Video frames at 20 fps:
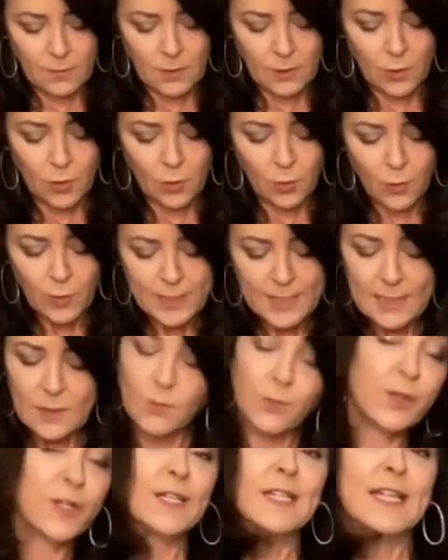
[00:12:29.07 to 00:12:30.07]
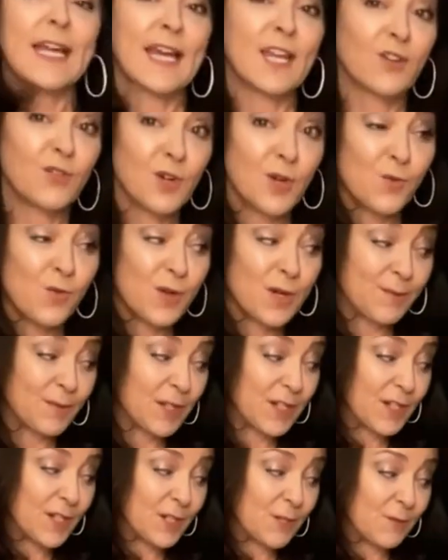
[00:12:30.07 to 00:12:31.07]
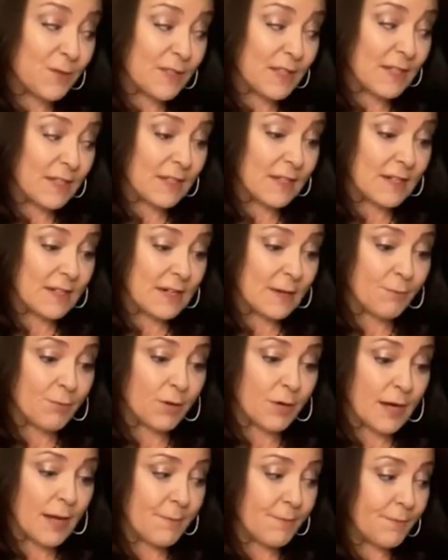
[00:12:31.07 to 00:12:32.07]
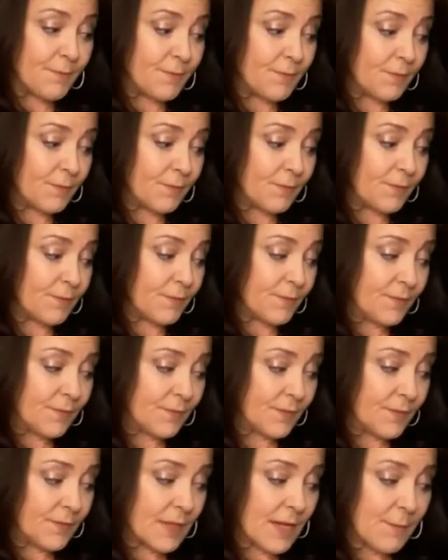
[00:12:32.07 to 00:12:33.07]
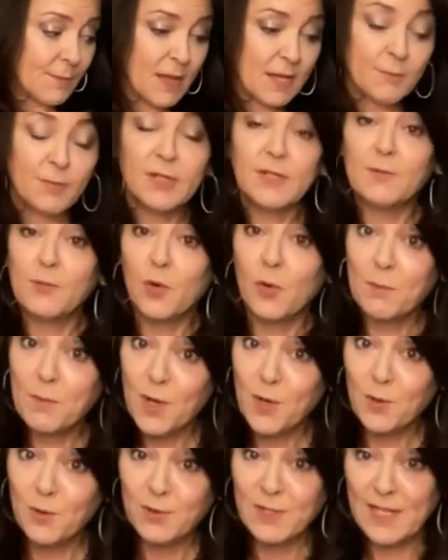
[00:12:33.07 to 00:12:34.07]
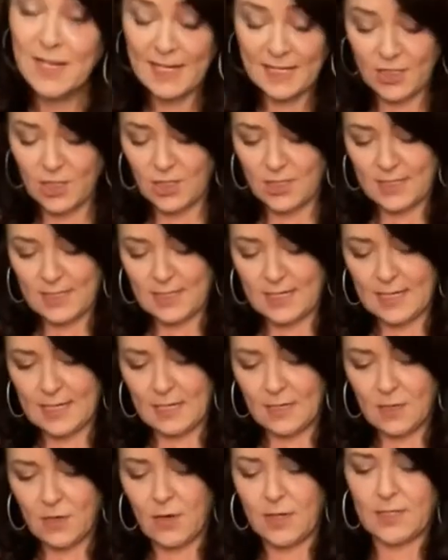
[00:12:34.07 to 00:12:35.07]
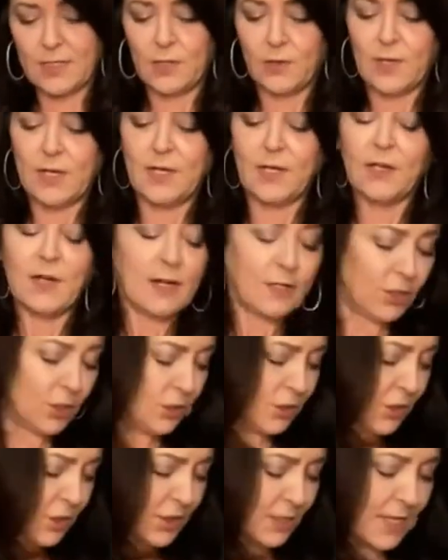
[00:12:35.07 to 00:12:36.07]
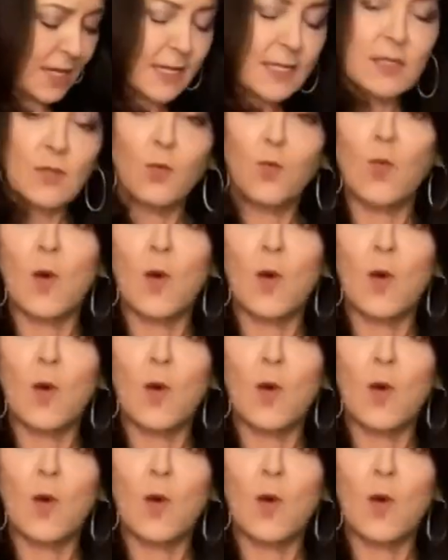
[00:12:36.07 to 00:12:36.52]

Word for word: The green one, I don't know what I'm gonna do with it. Um, I may put more molds like I just did. All right, so here you just take the